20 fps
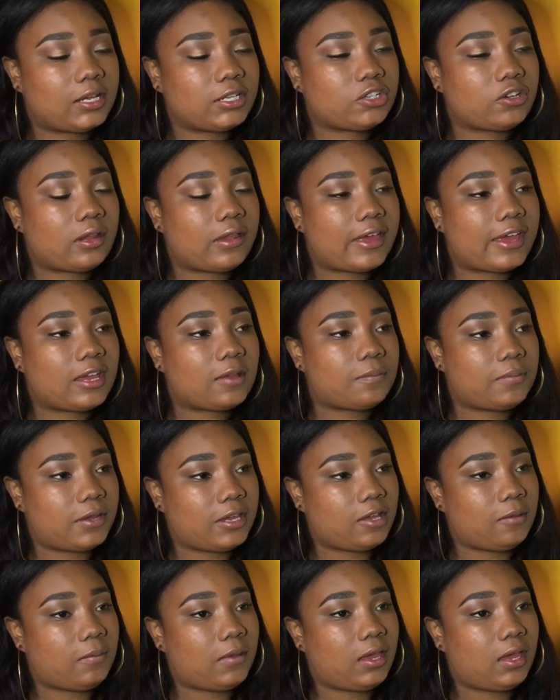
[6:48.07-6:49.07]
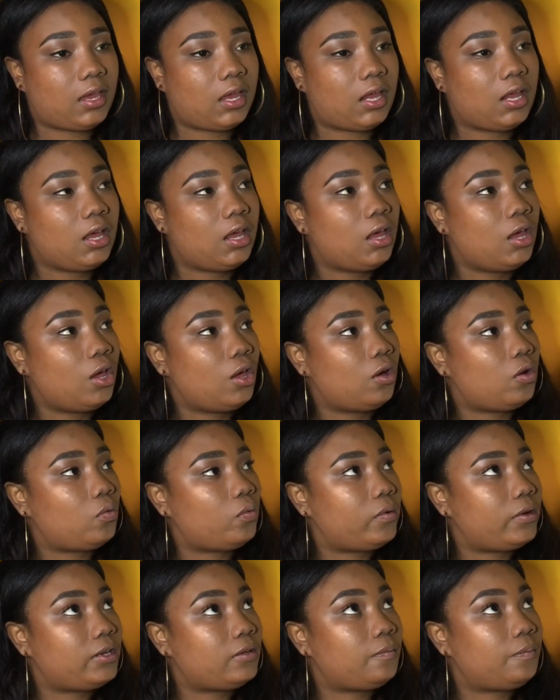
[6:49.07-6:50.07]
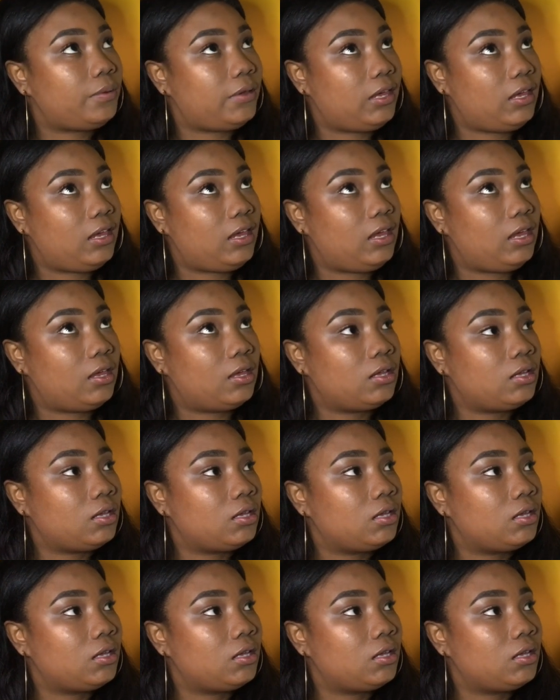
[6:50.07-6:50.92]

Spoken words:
underlying pigment would be,